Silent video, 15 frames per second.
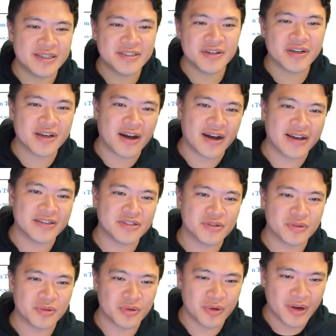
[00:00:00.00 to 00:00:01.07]
these are the
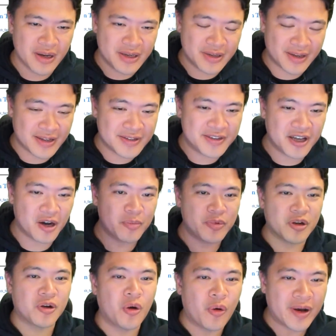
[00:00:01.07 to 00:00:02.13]
guys who you can
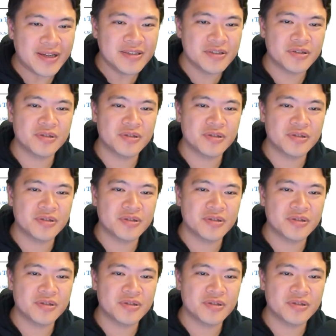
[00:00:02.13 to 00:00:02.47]
dump their coins